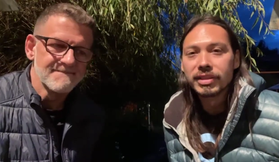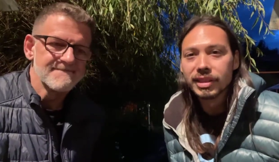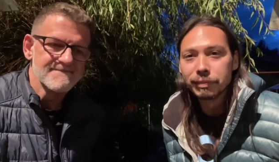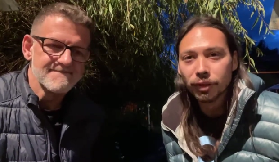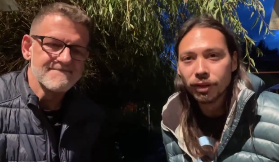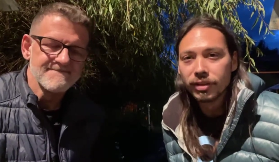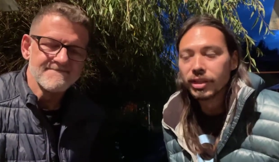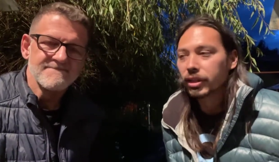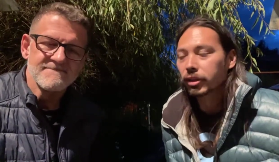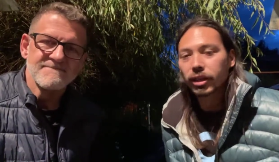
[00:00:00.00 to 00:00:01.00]
Speaker 1: experience,
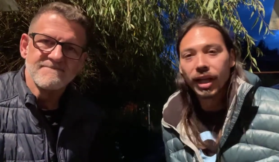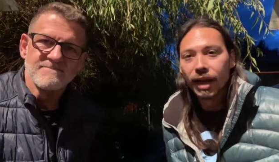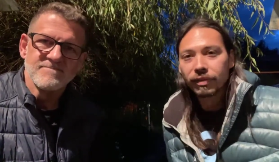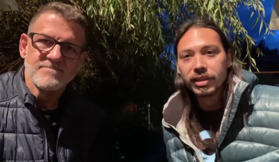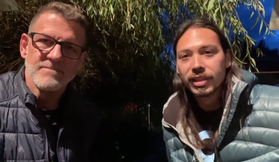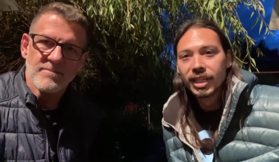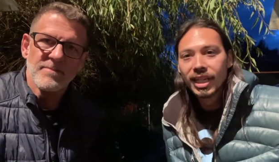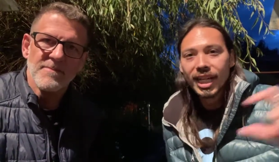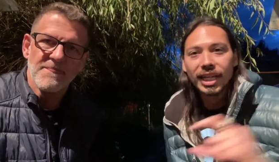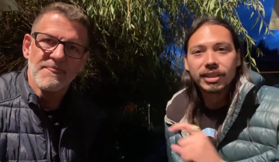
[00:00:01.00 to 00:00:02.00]
that you're going to have this,
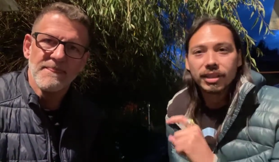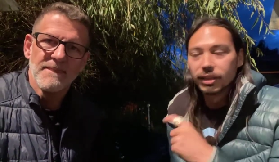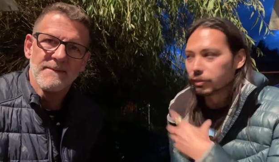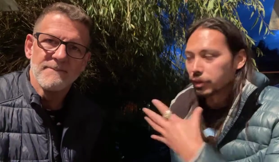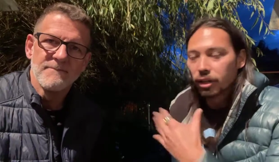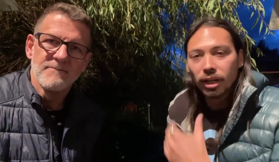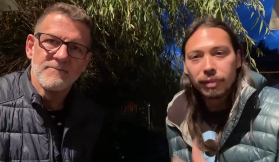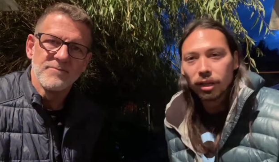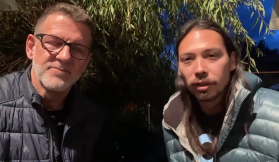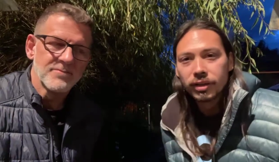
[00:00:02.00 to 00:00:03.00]
and it's we talk
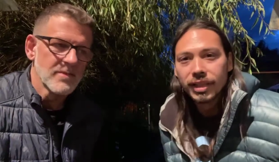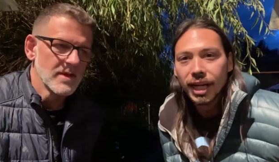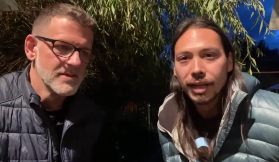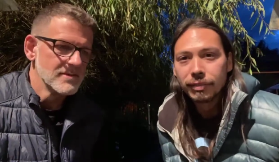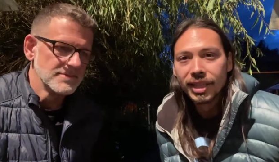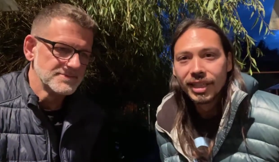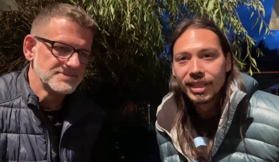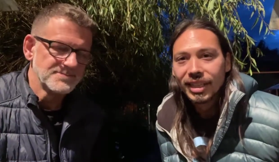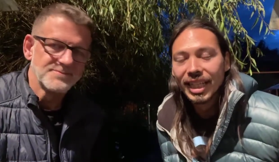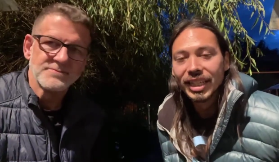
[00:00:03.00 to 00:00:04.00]
about it all the time.
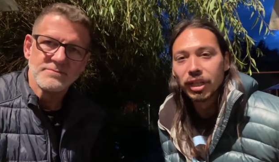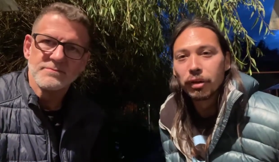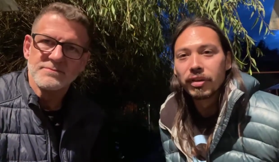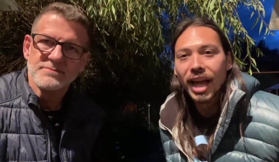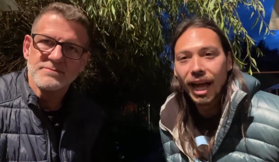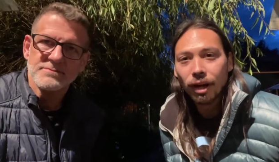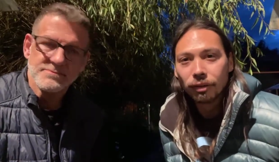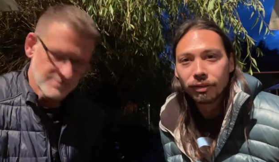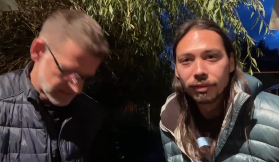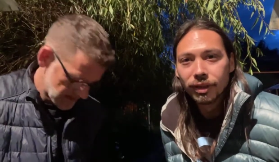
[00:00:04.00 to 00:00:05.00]
Letting go of the how
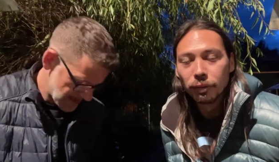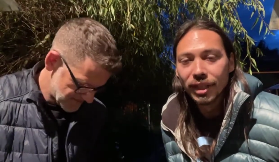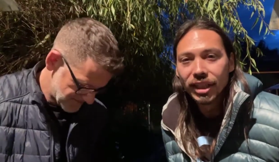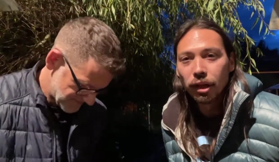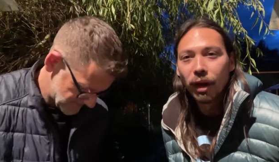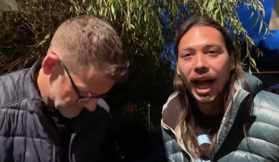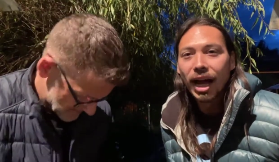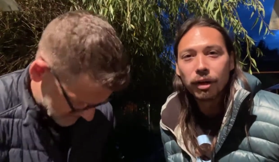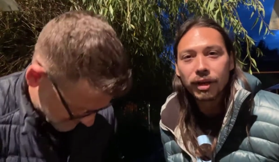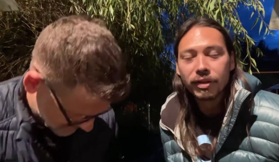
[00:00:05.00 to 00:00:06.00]
you know, yep. we didn't know
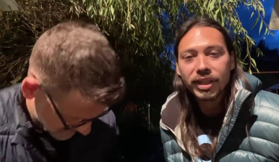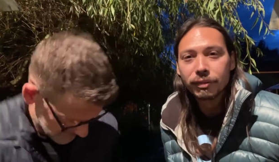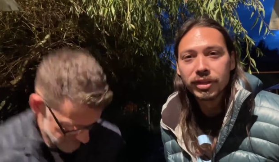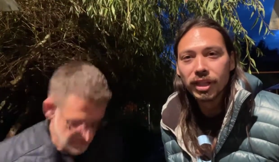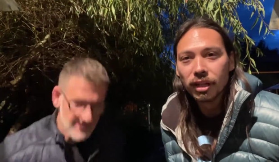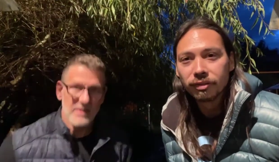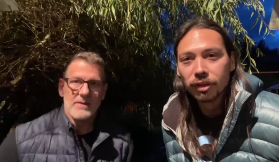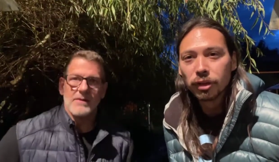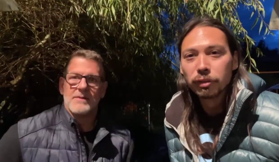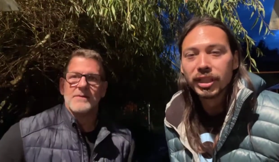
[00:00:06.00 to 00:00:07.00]
how everything was going to
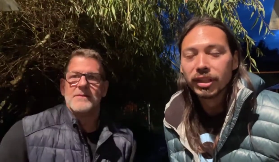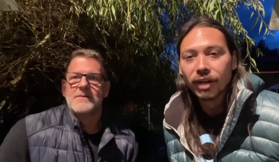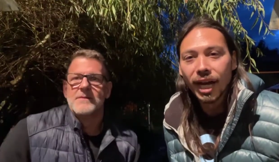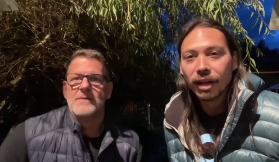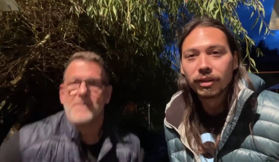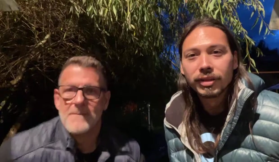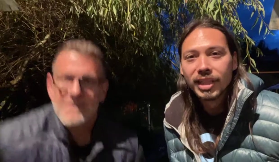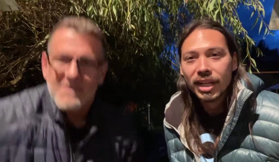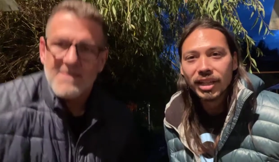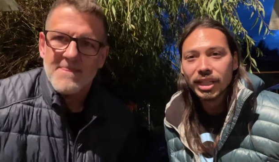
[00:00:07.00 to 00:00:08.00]
unfold. We didn't know how
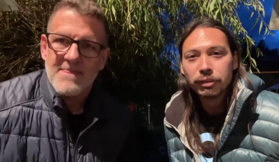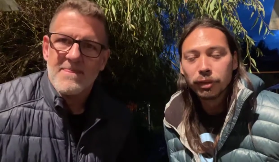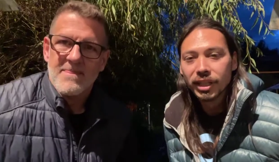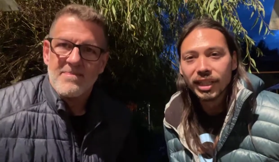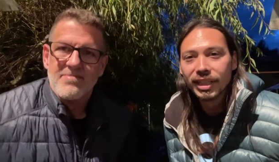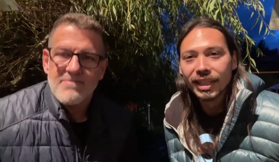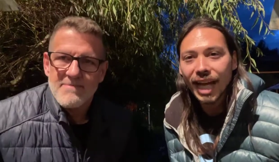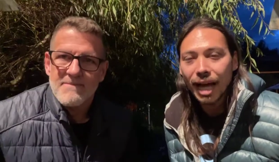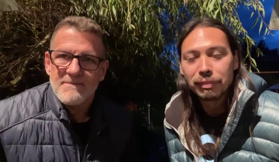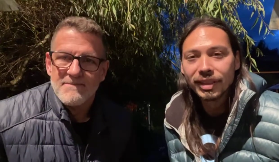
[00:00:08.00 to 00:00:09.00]
things were going to
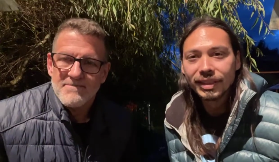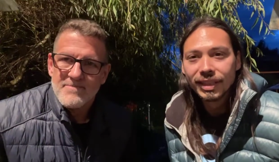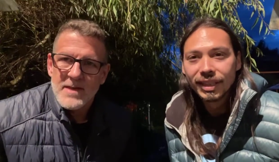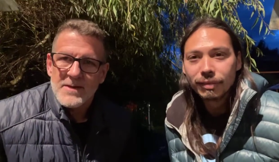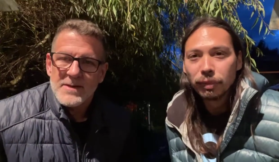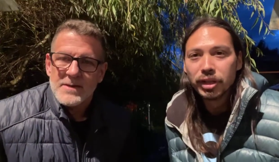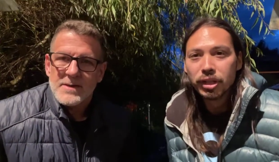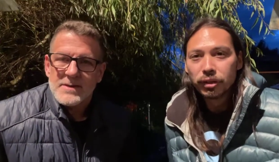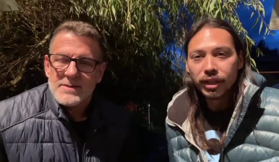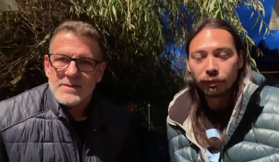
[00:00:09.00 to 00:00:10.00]
happen, but we
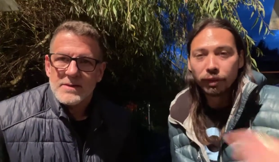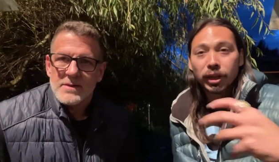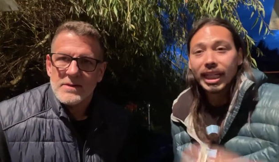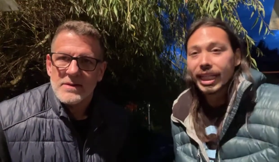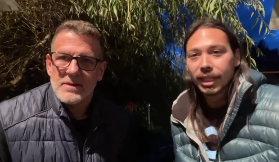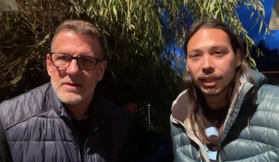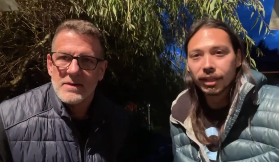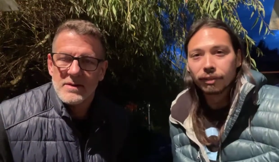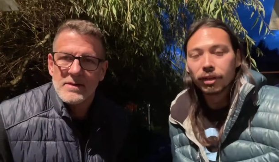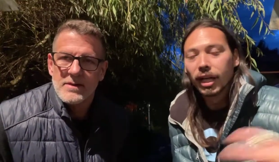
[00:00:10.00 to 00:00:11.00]
knew that we were going to get
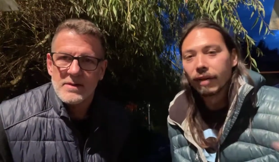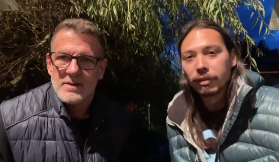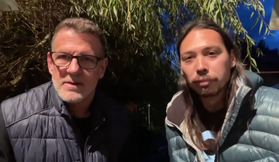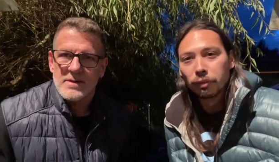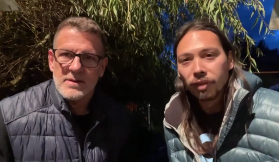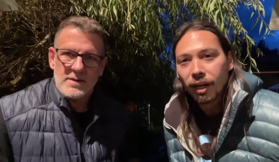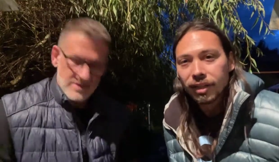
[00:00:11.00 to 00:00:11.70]
here and we're going to have a profound